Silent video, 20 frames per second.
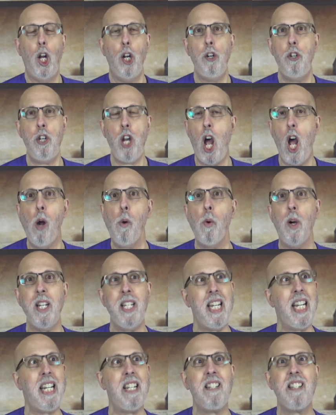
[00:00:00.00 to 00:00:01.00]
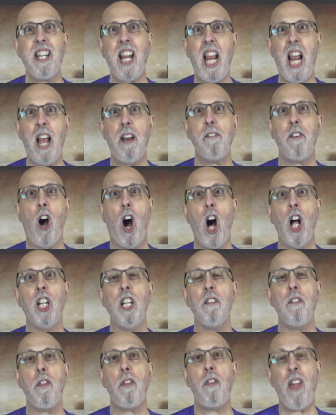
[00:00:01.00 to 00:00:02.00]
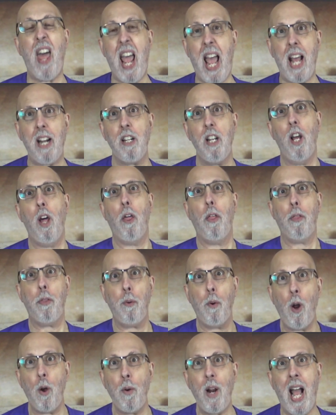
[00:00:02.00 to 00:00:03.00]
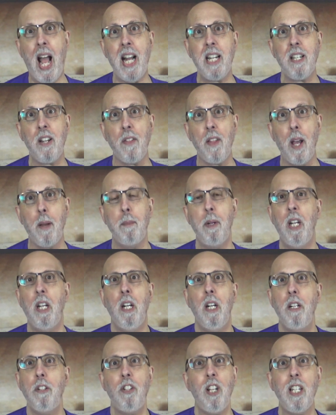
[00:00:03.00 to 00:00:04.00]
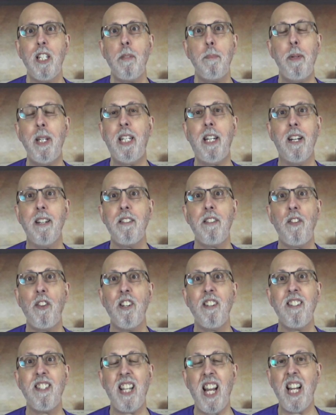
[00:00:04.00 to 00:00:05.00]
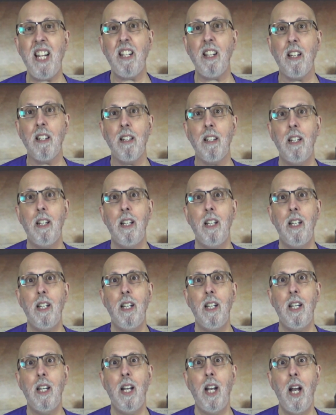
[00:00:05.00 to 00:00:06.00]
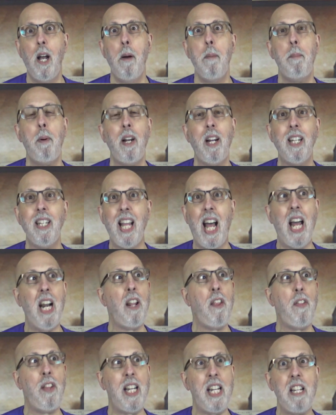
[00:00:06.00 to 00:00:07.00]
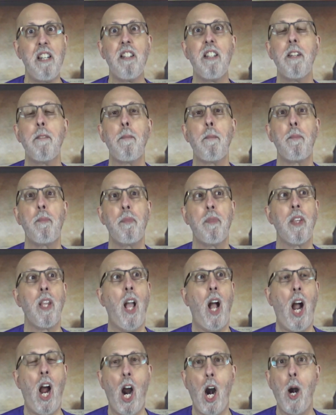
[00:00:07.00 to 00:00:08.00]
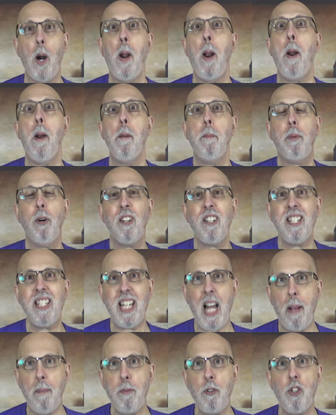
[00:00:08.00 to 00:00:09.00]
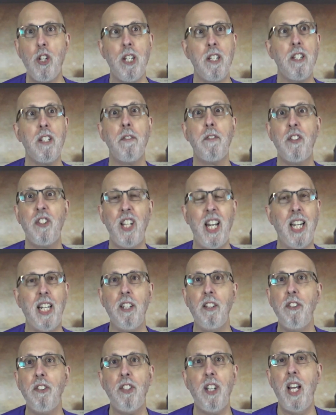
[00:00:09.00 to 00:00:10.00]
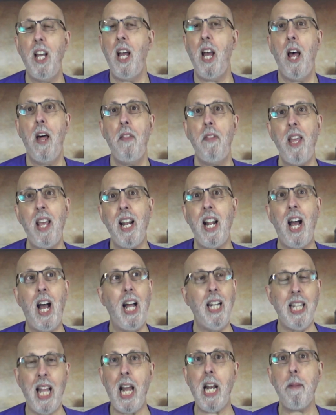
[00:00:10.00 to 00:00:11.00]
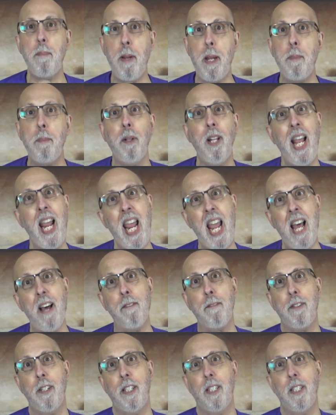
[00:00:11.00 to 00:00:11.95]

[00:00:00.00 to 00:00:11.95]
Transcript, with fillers: No one needs to have all of that thrown onto them just because they're single. But a lot of these are perceptions of singles that a lot of people have.